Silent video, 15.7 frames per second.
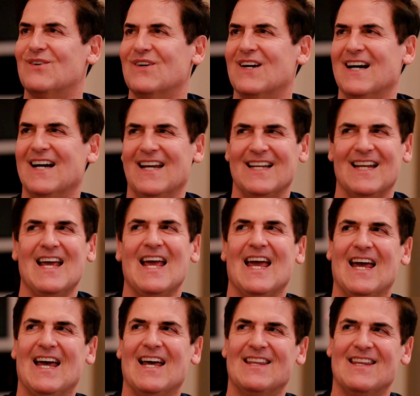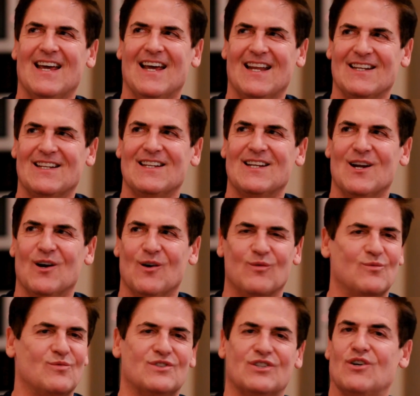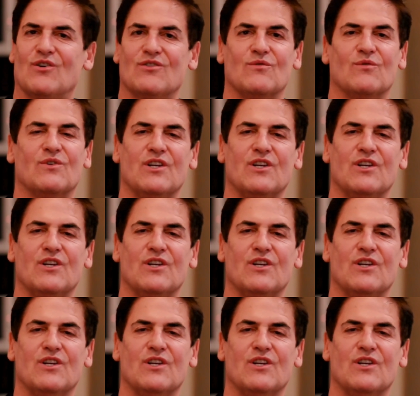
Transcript: right? And then, to go to,